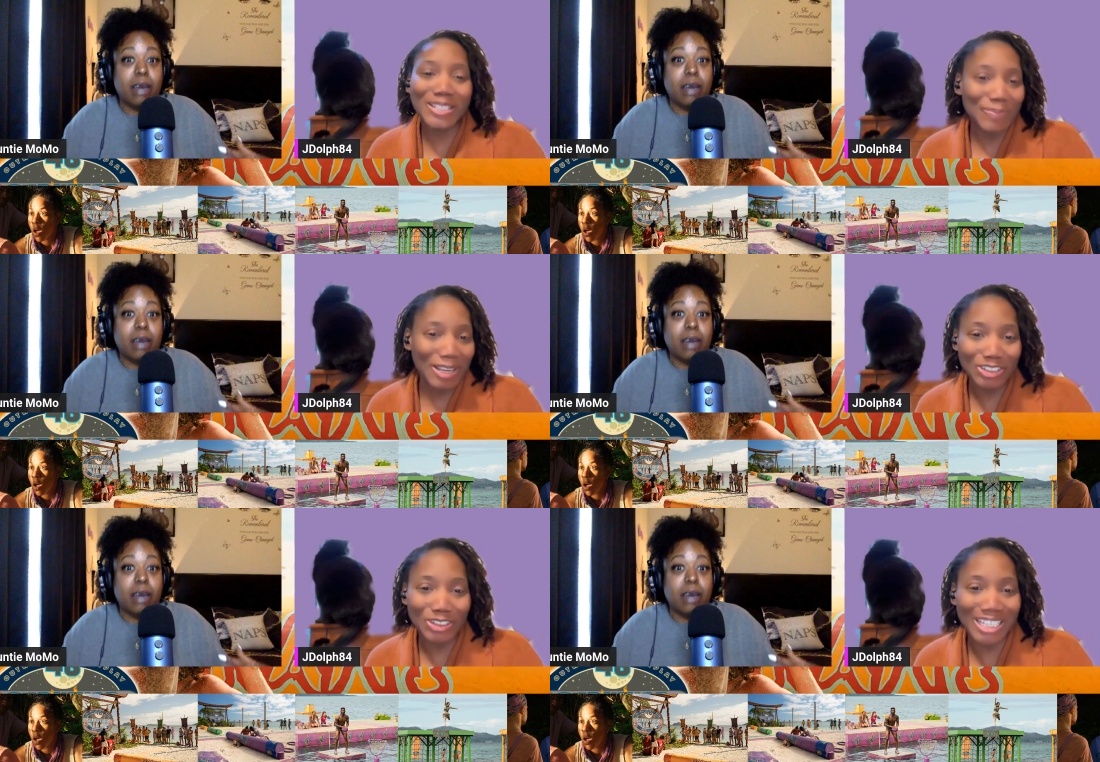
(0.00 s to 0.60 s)

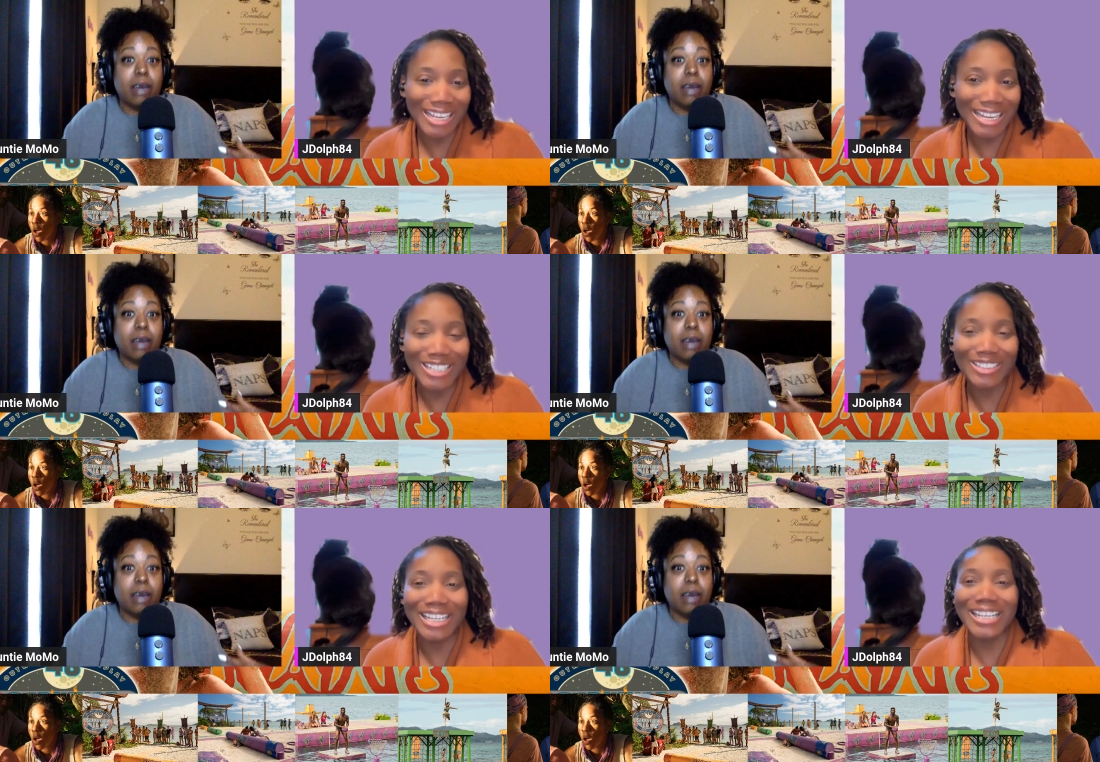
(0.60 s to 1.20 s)
Speaker 1: special
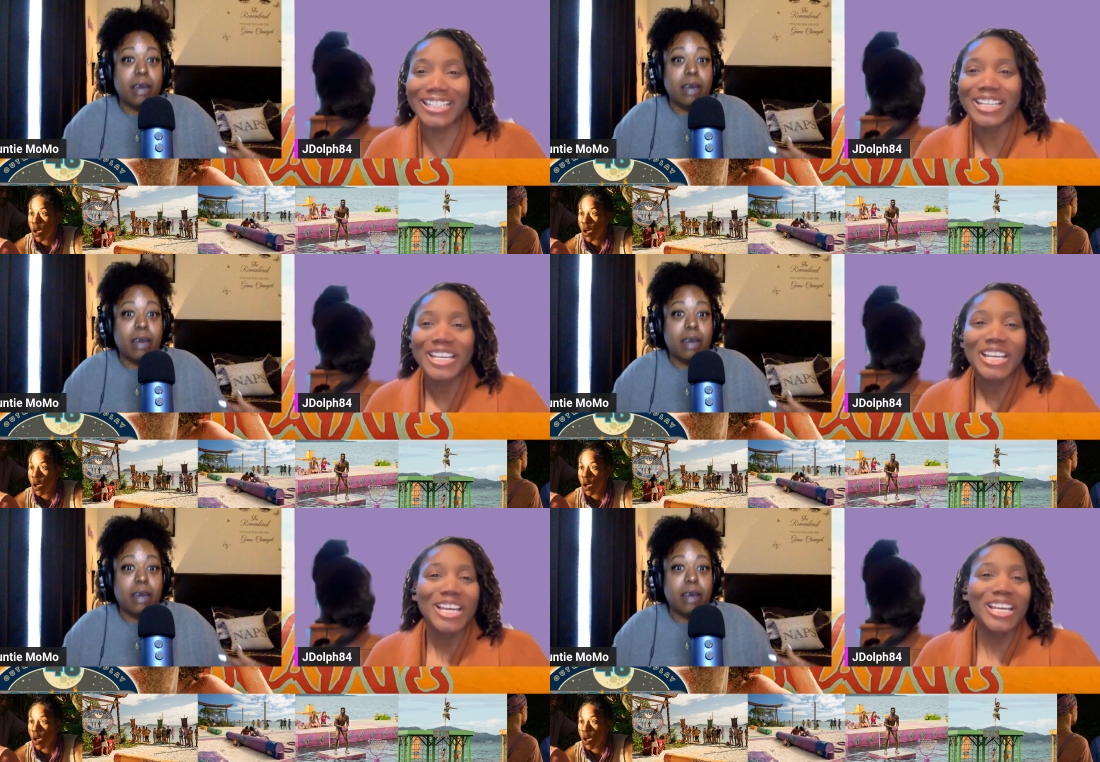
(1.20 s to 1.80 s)
ed. Like,
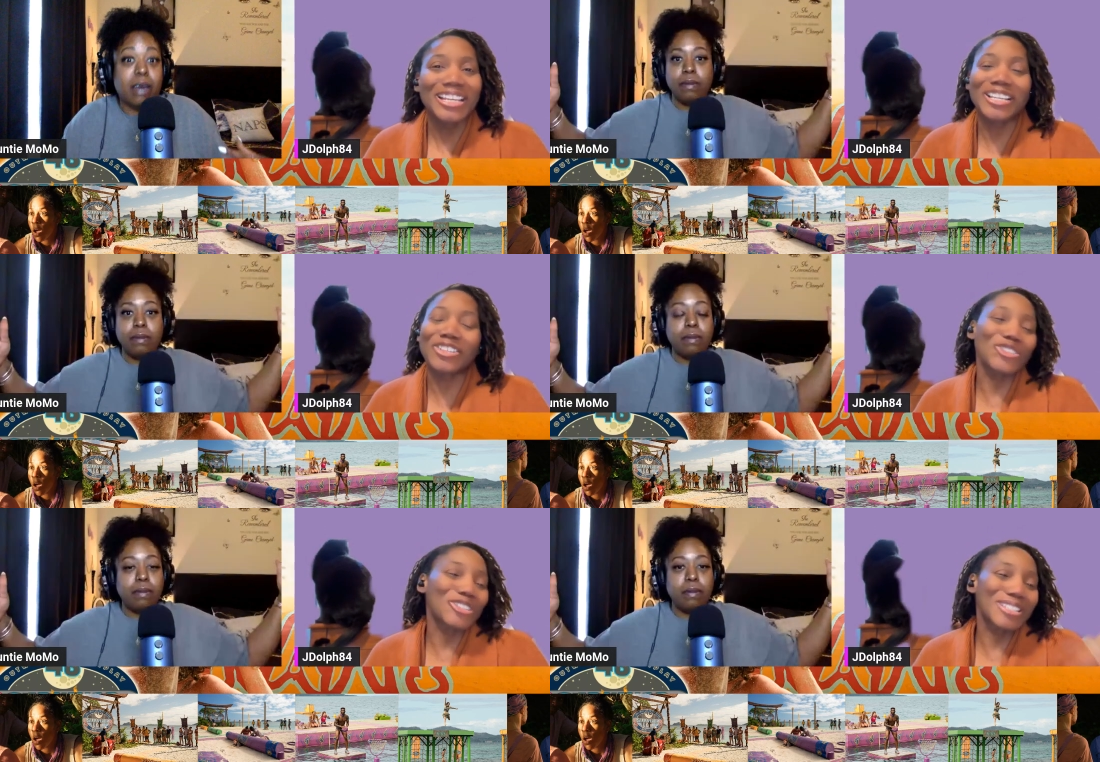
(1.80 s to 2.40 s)

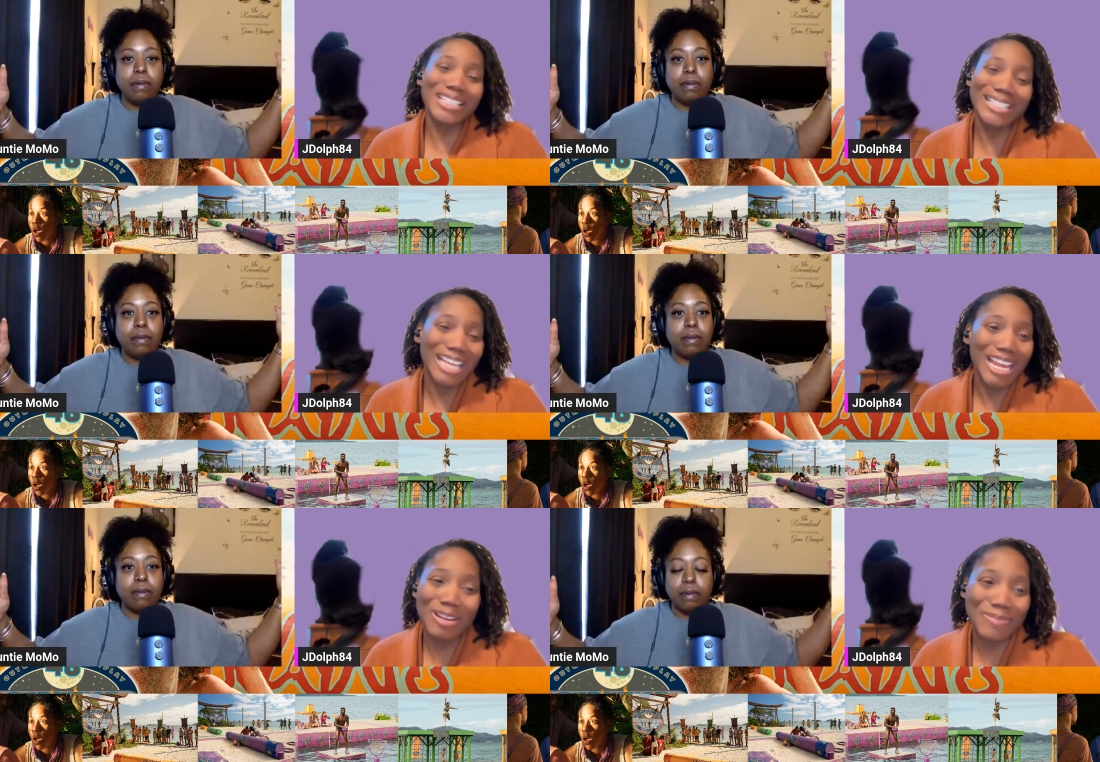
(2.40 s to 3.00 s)
it's just the
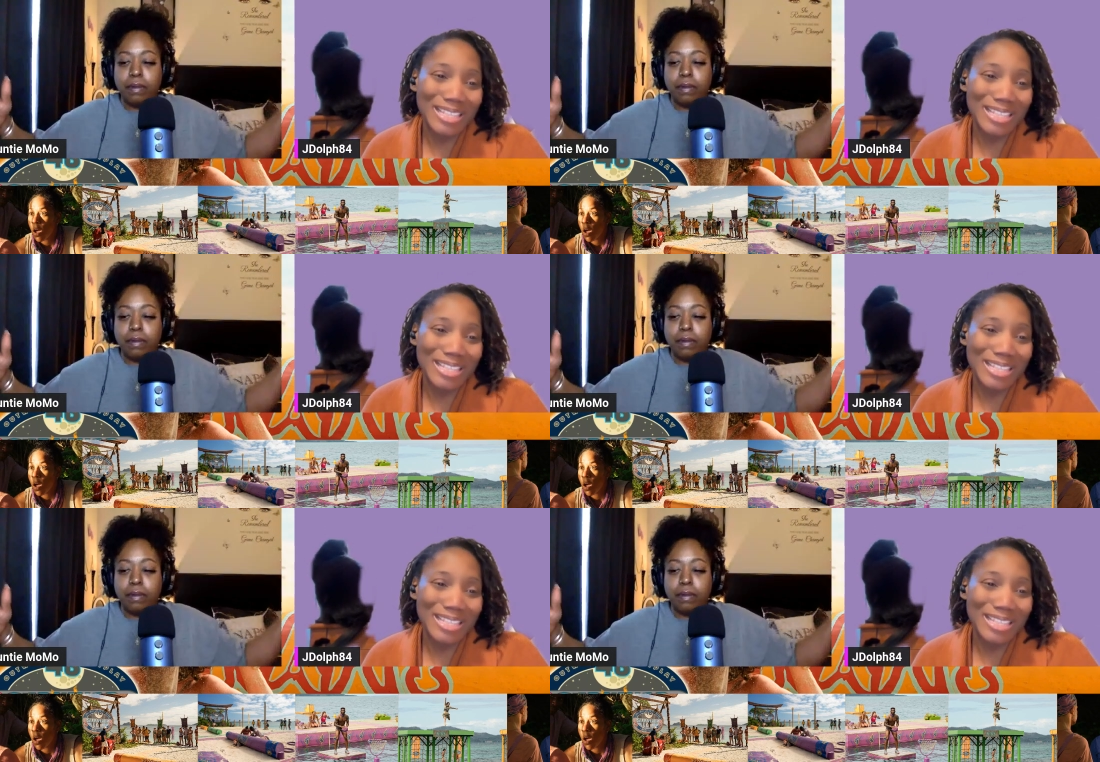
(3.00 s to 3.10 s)
same